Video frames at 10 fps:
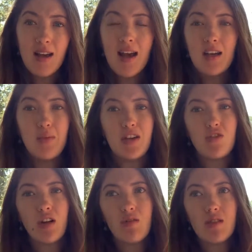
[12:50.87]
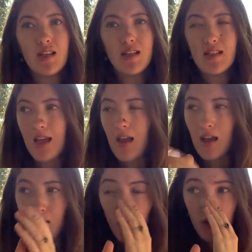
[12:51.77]
endometriosis
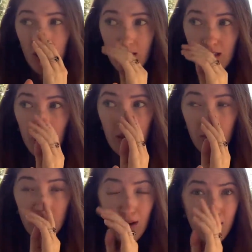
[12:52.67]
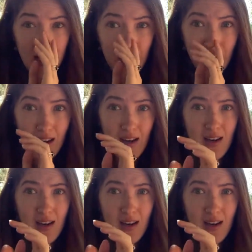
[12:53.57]
and all the symptoms I was having.